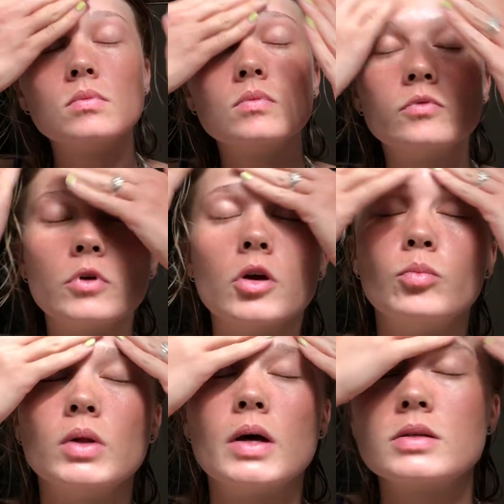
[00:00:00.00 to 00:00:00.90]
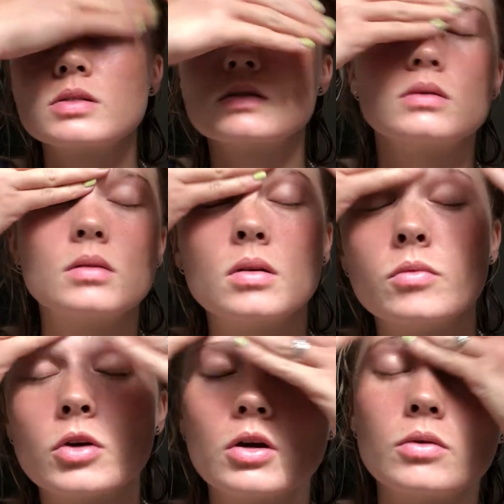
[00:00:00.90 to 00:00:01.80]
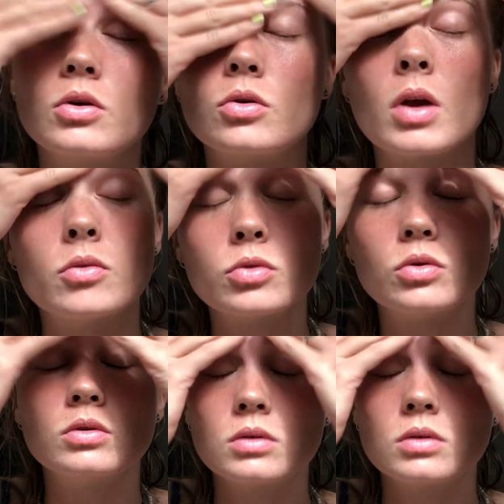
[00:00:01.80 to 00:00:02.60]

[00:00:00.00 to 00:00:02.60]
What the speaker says: I'm very blessed and I'm very grateful